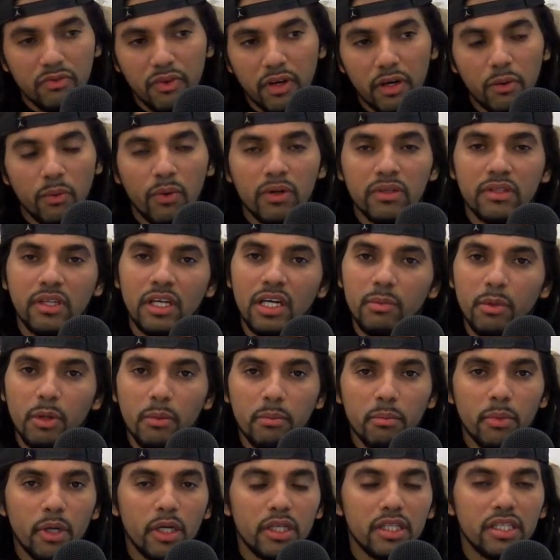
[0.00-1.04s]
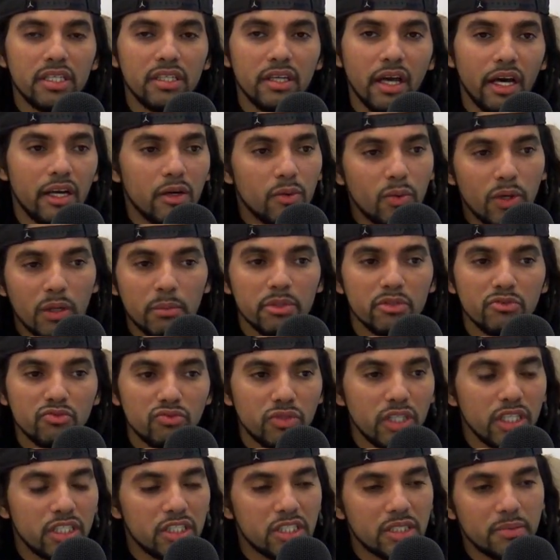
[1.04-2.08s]
I don't want to think about money. I don't want to be
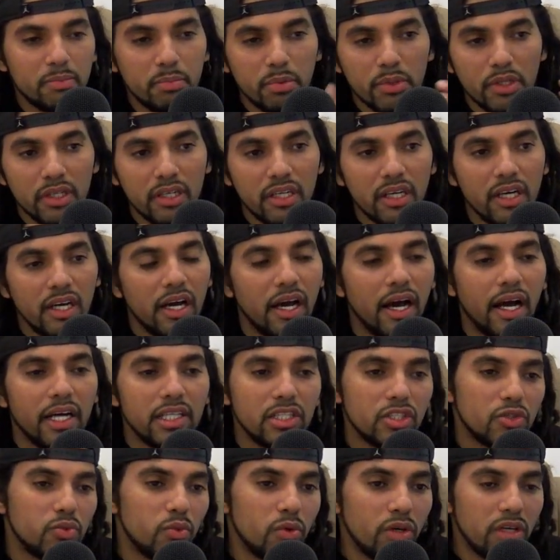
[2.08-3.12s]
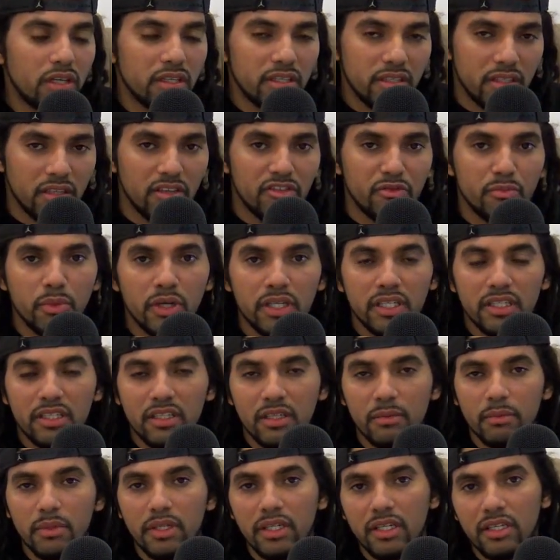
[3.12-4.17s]
rich, but I just want enough money
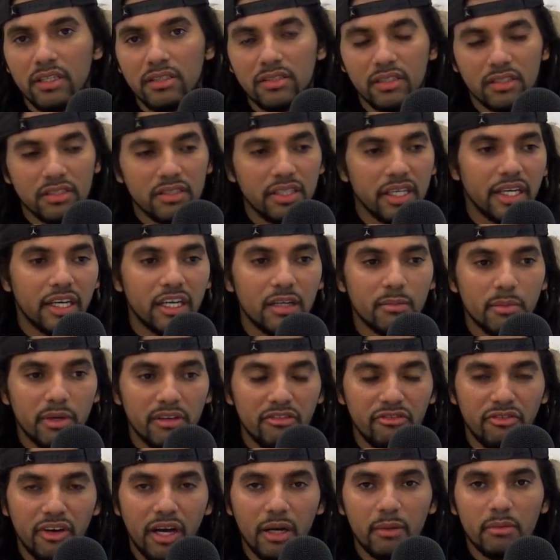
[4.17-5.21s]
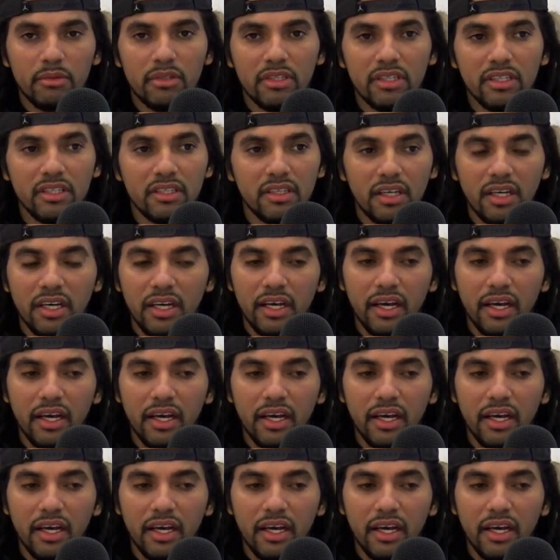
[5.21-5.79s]
coming in to take care of my family